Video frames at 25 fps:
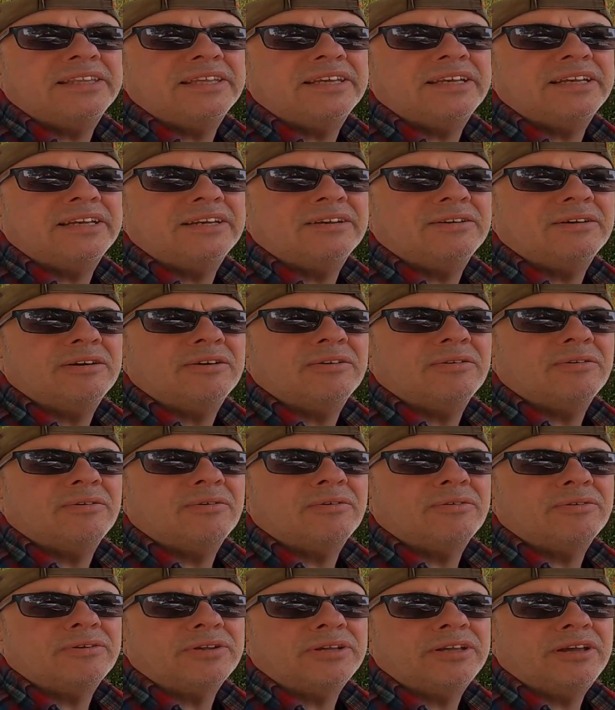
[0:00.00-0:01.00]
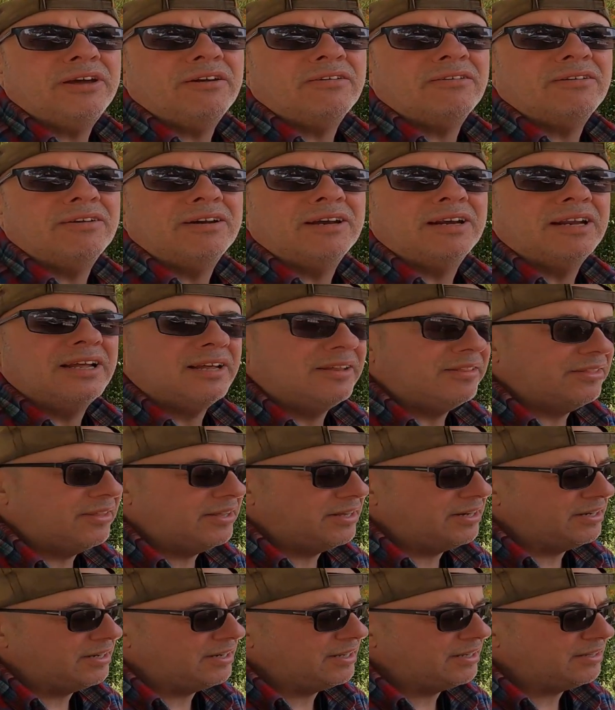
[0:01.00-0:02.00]
then or girl,
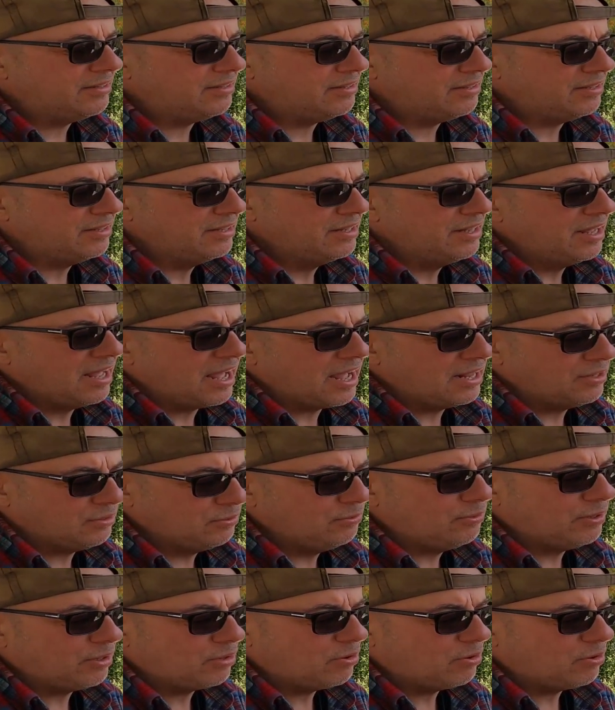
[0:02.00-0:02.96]
then I do